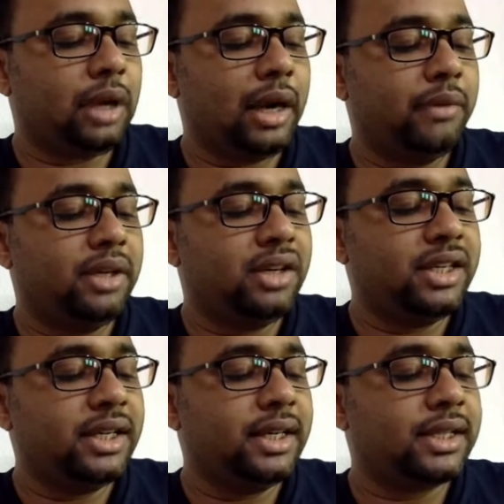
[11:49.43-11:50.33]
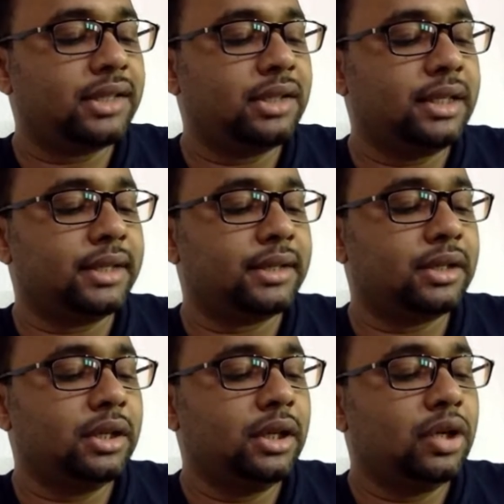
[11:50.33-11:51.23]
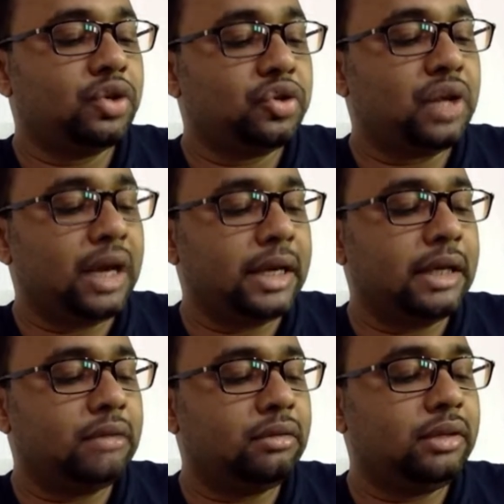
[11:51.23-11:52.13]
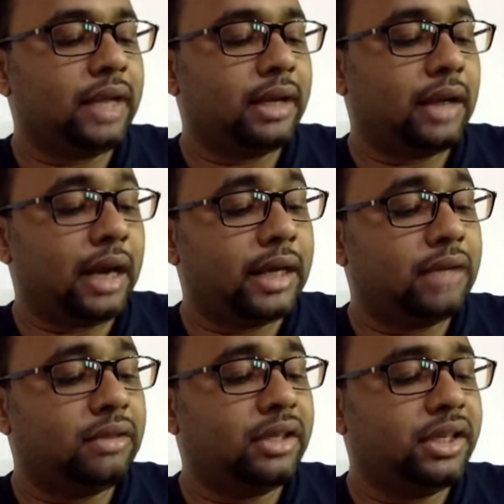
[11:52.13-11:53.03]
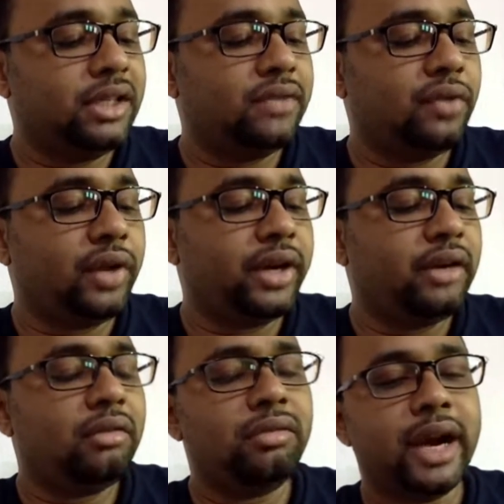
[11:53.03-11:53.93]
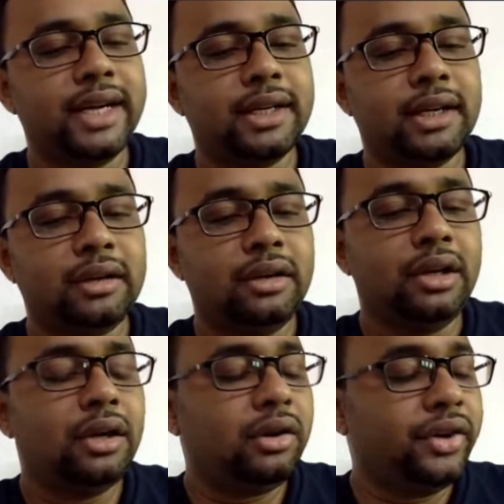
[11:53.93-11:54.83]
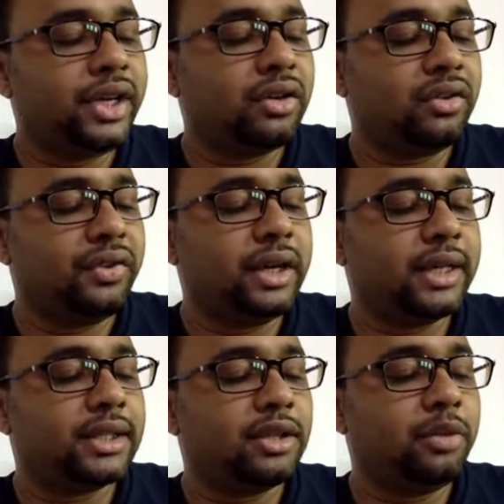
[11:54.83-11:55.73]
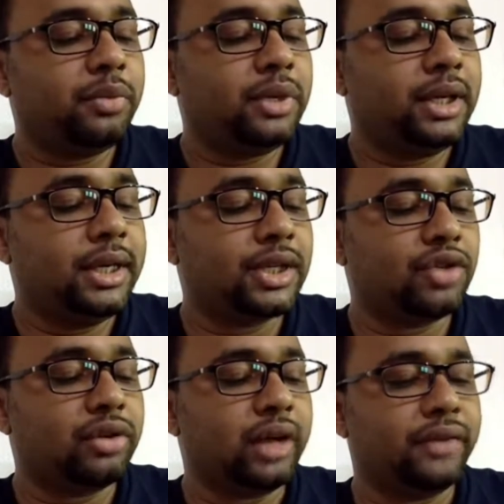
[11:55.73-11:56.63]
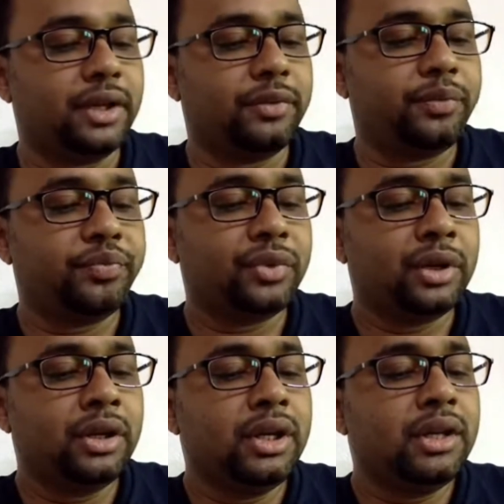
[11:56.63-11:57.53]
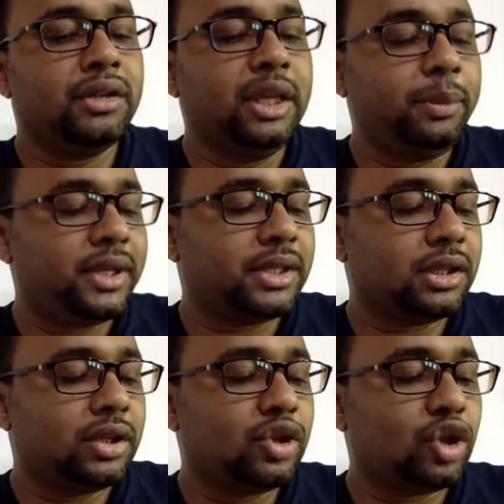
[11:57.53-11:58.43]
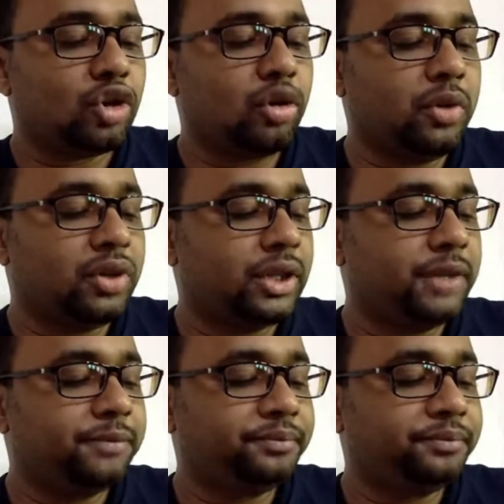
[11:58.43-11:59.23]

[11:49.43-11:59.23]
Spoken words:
leading historians to argue the need for a radical reconfiguration of historiography. Deepesh Chakraborty